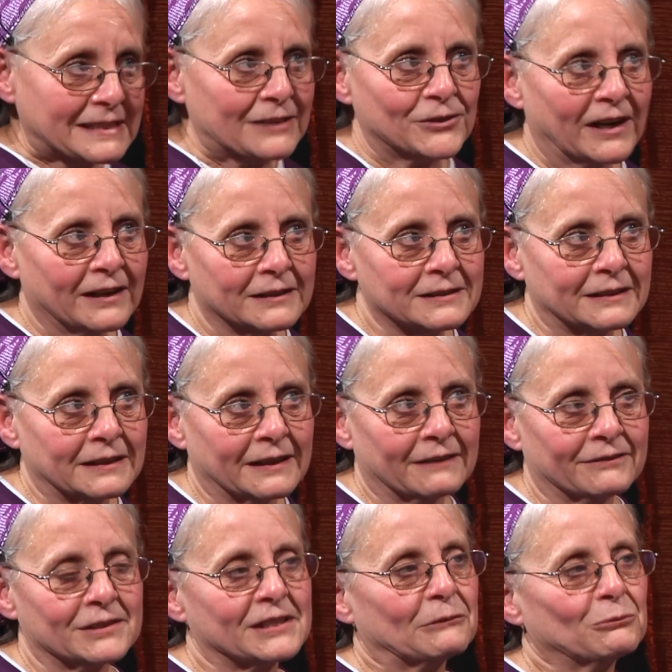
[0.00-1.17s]
centrality
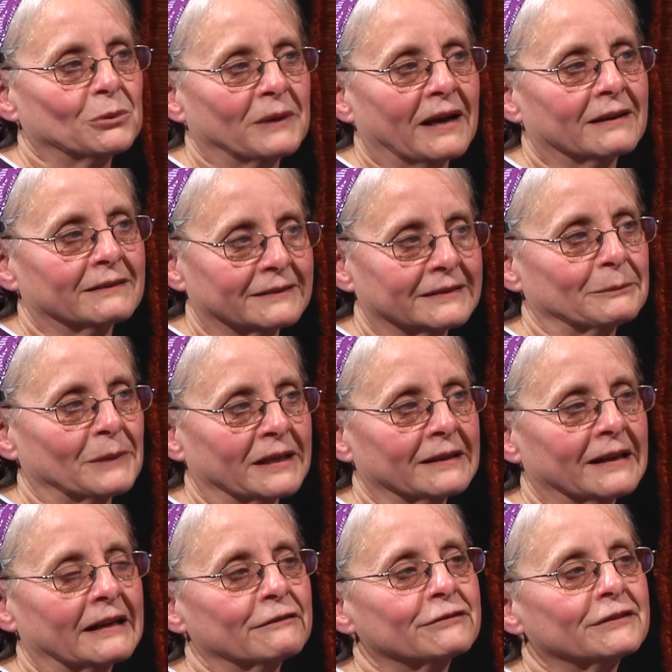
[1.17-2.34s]
of the Temple Mount in my
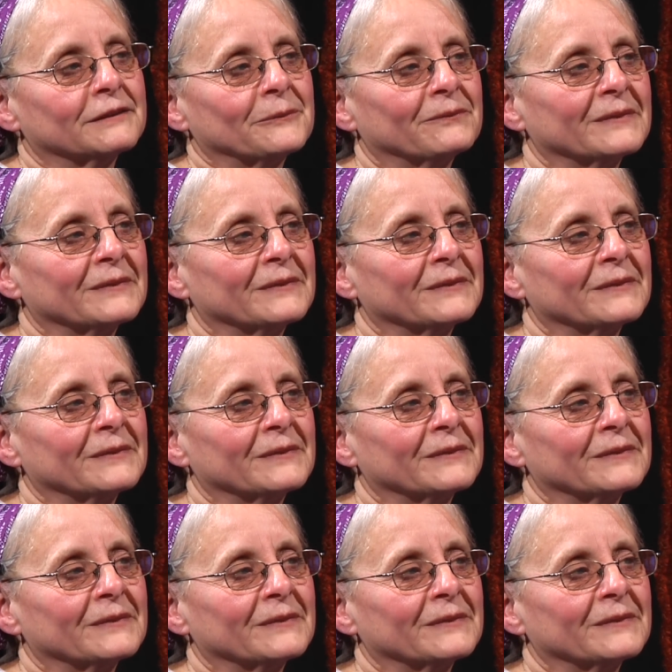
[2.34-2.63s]
life.